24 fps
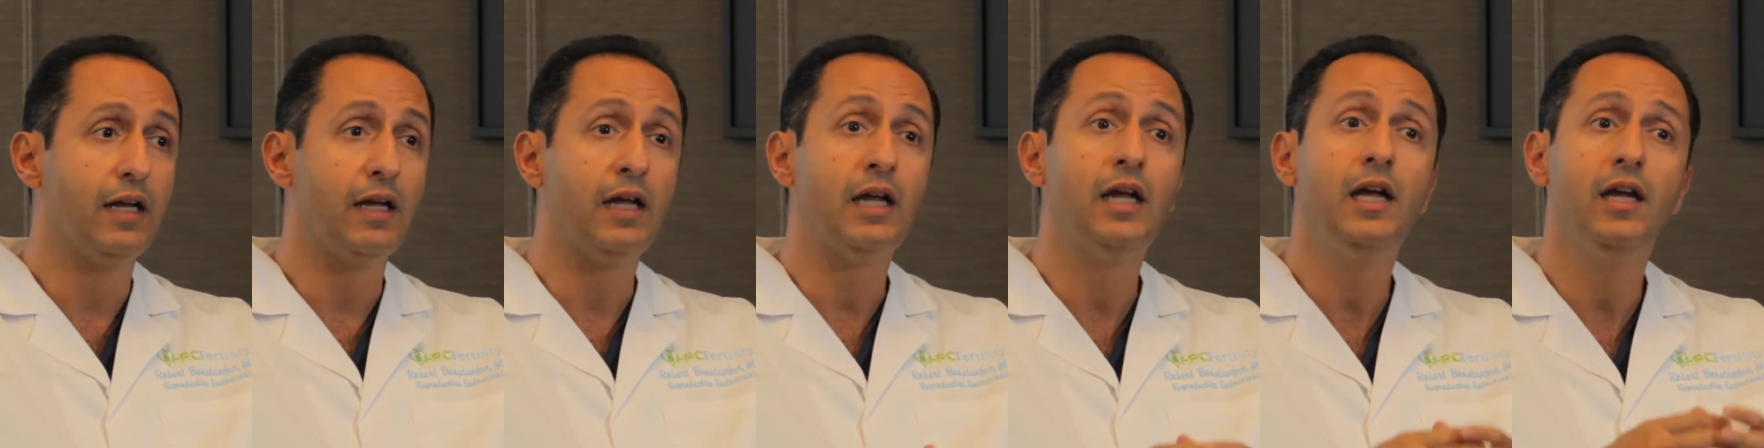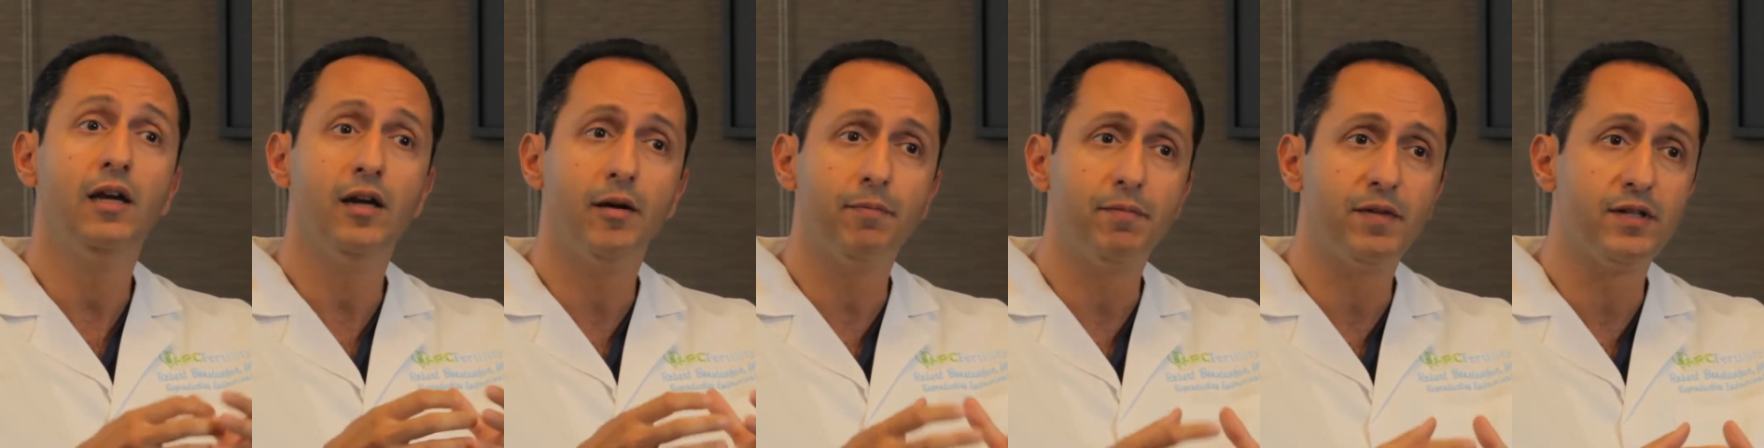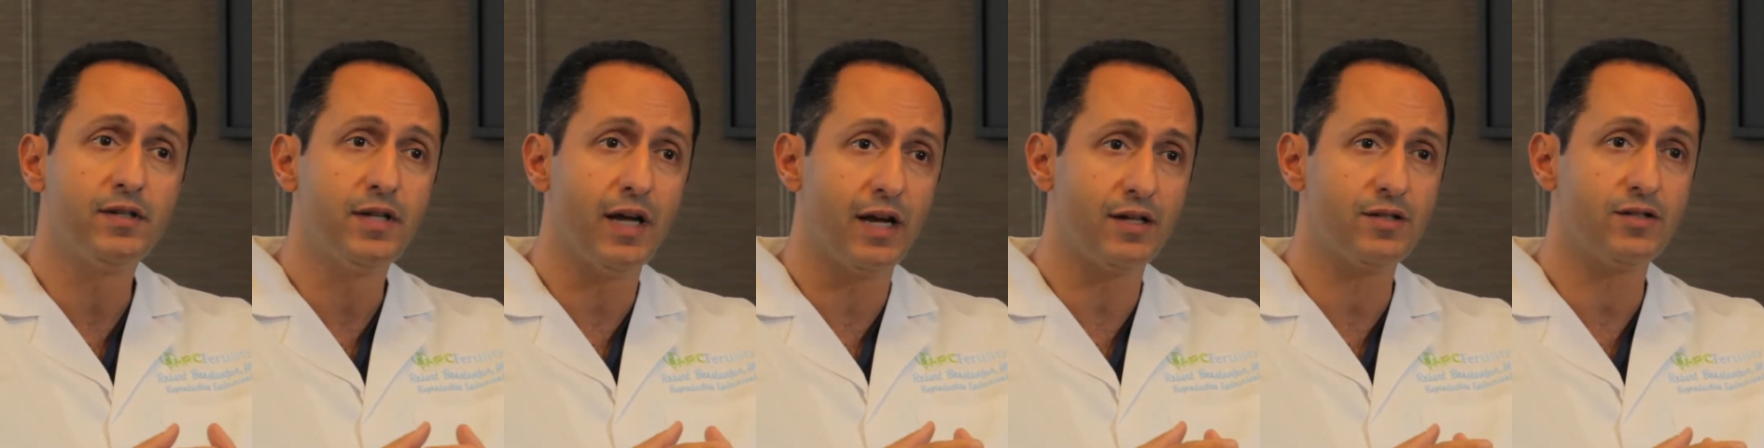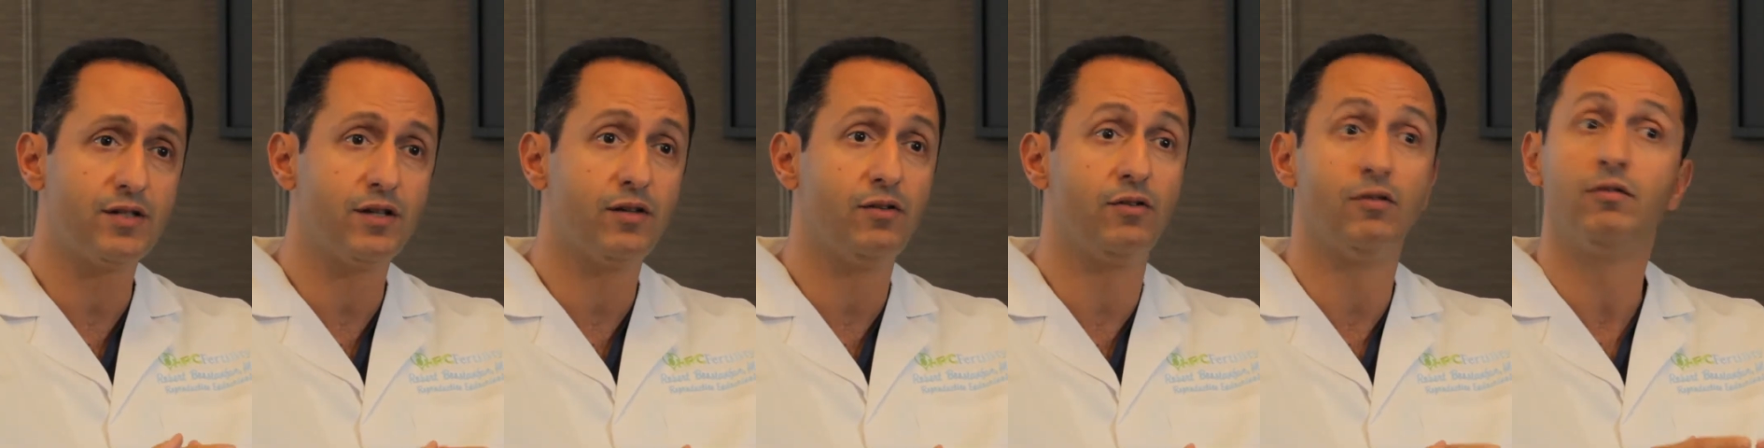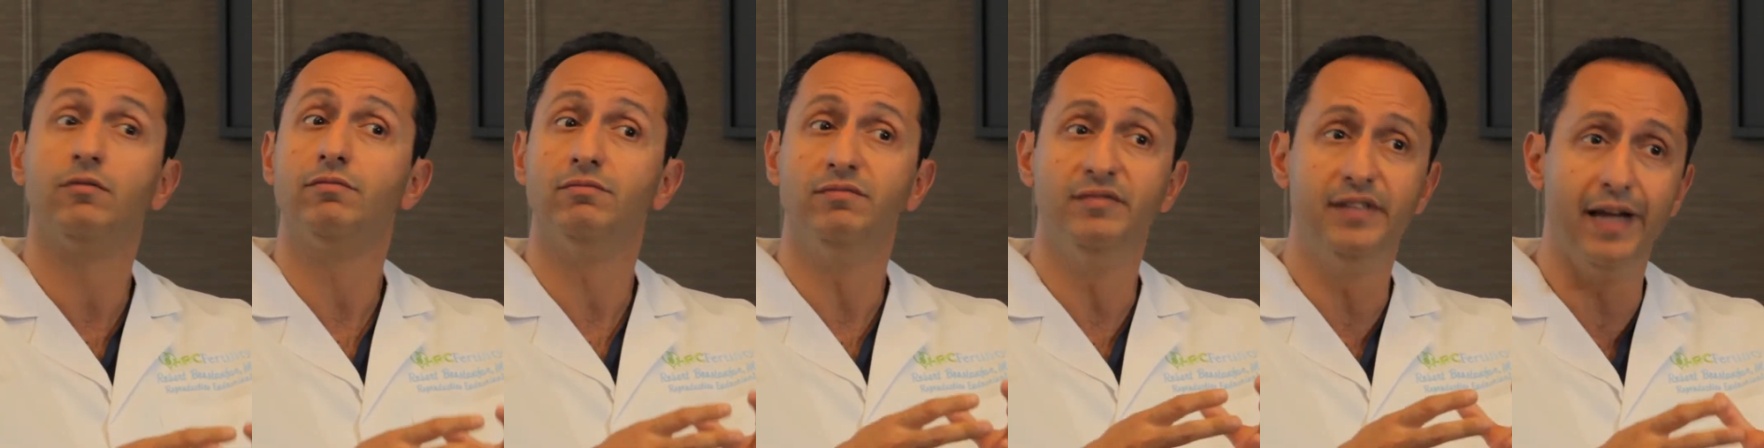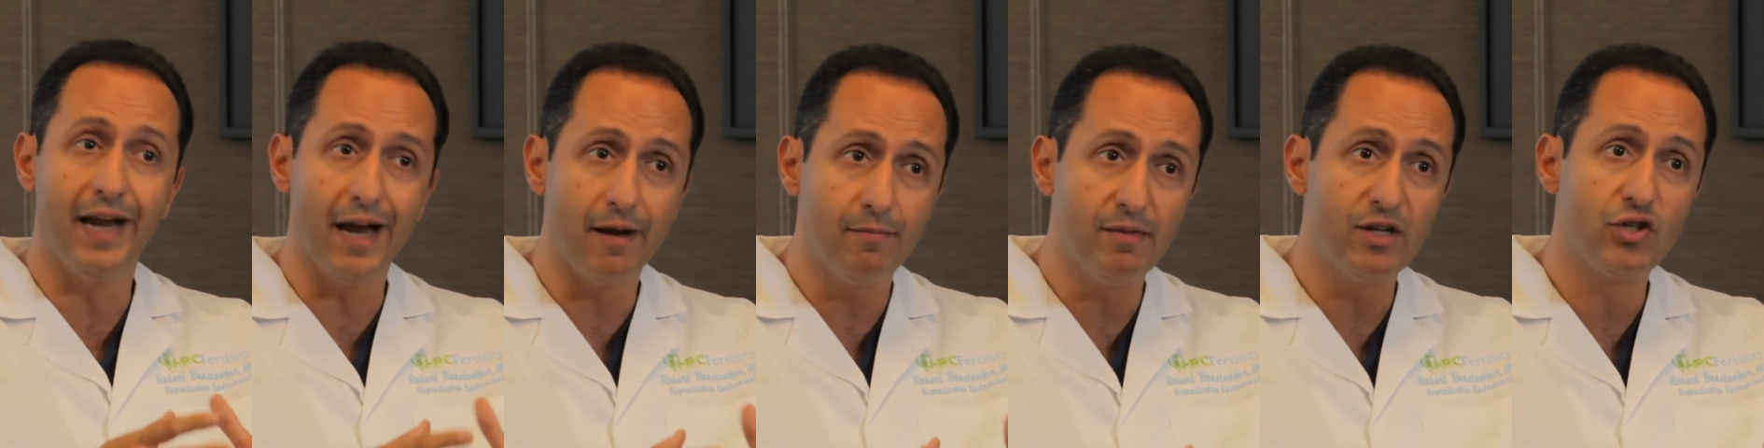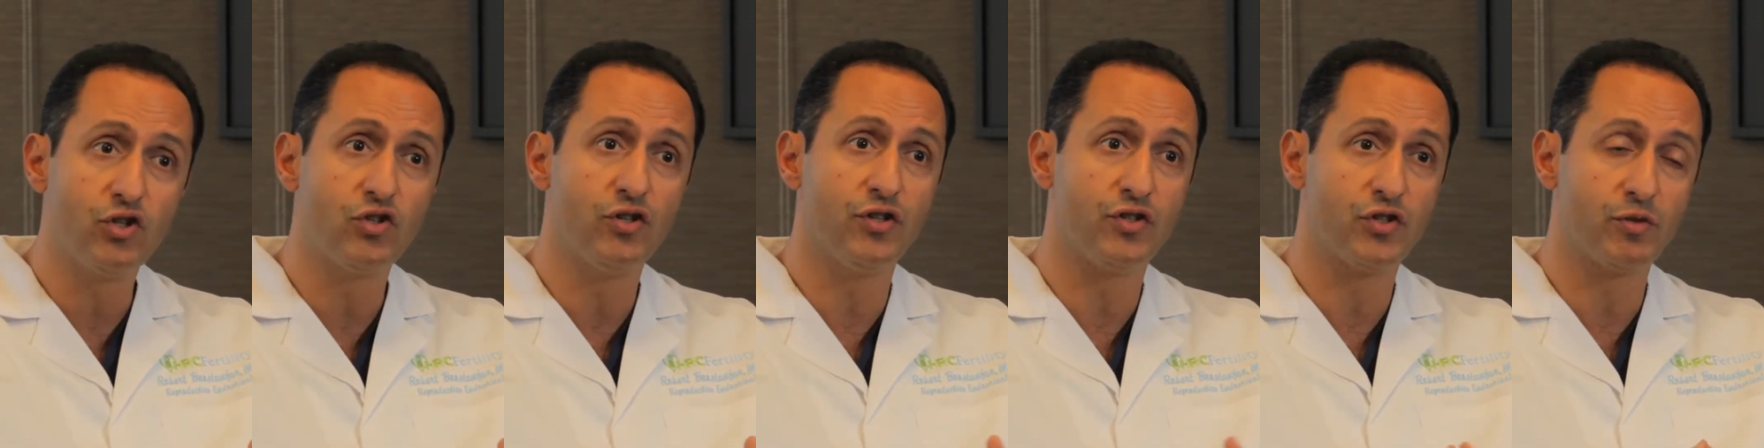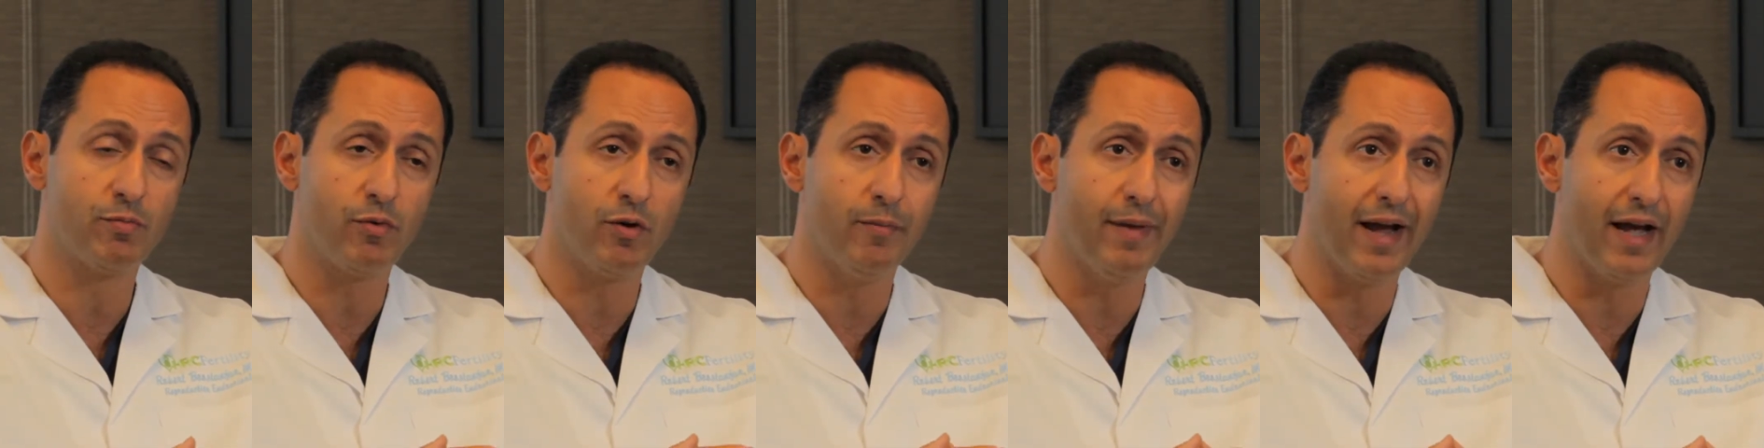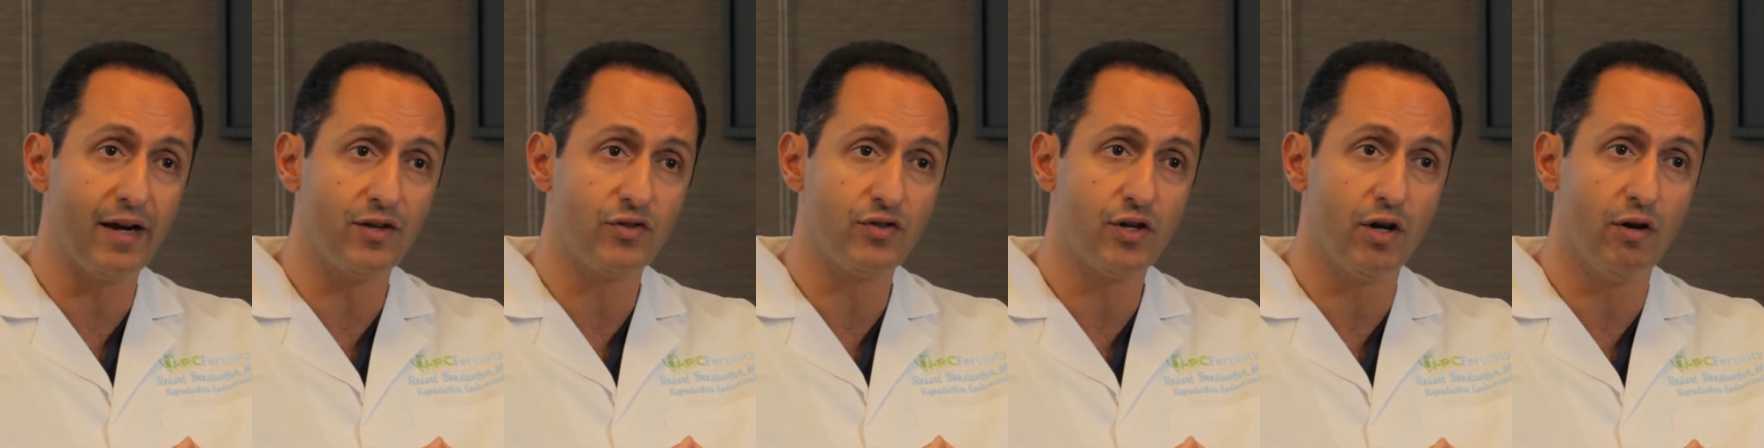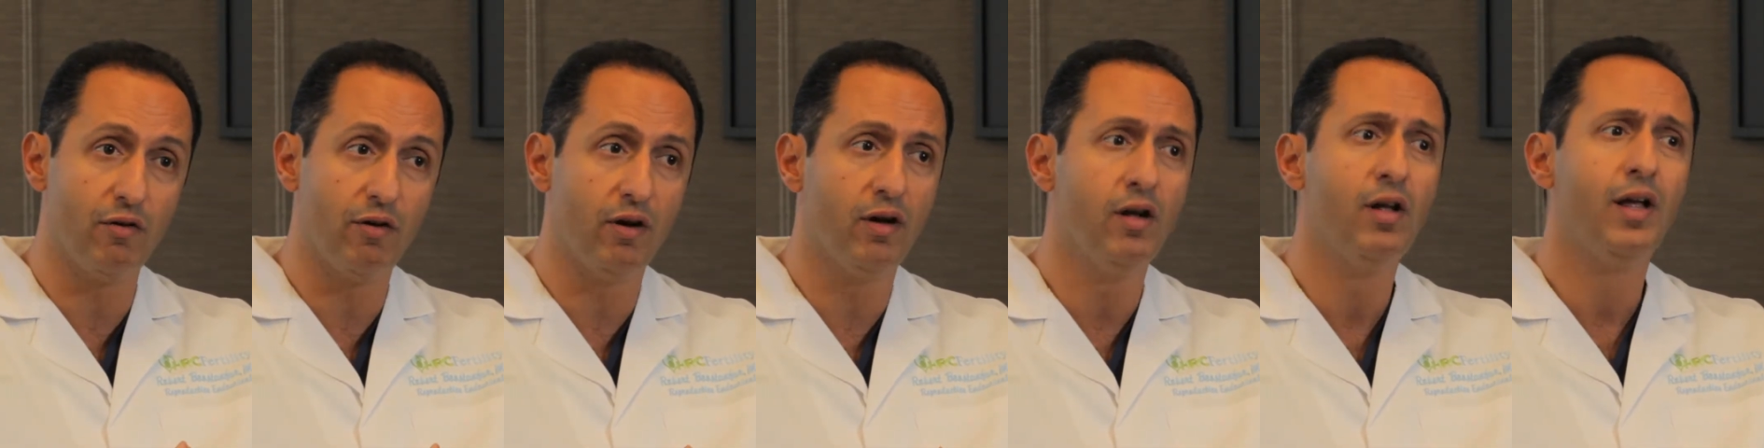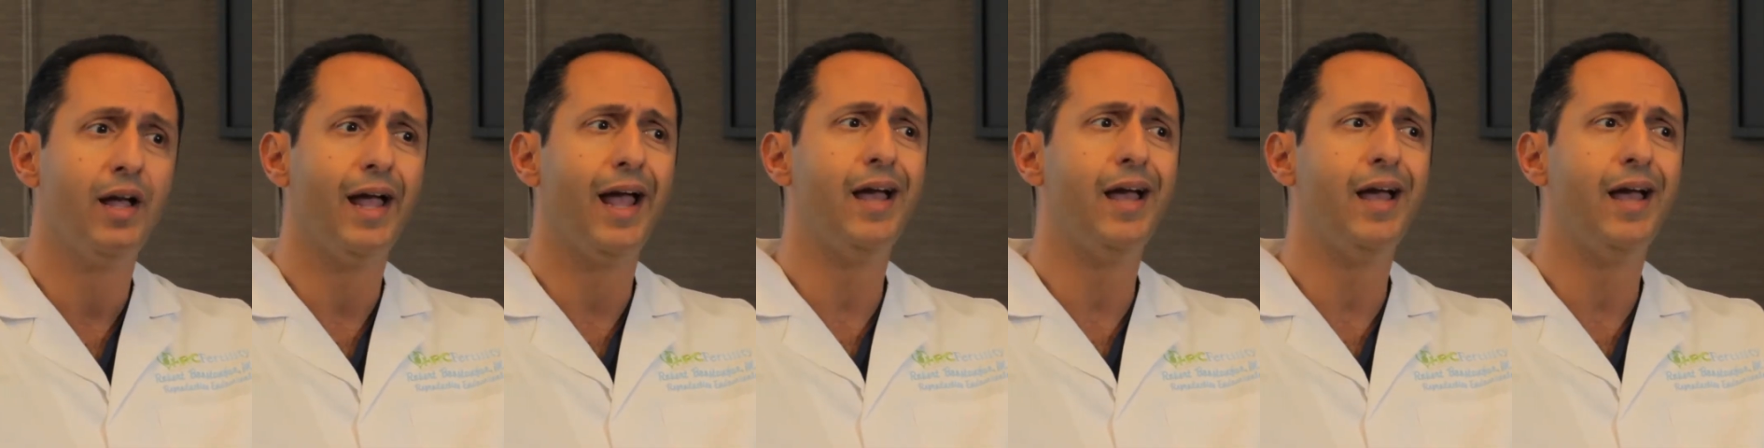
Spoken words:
heat up the testicle, damage the spermatozoa,